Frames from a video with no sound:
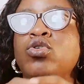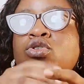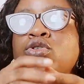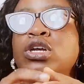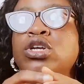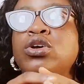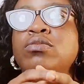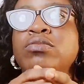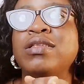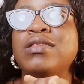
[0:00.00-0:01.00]

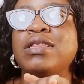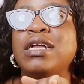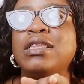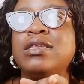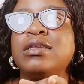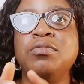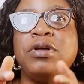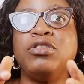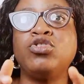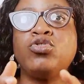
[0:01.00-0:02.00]
Condonation means that the
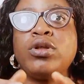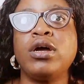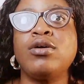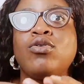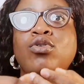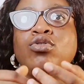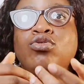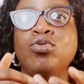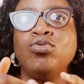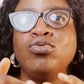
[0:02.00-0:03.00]
petitioner
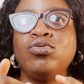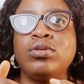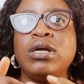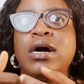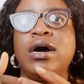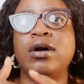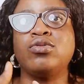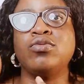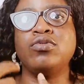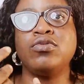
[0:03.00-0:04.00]
condoned that
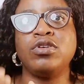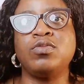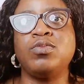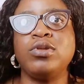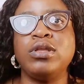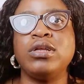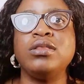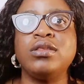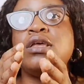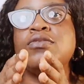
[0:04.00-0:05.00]
act of the respondent.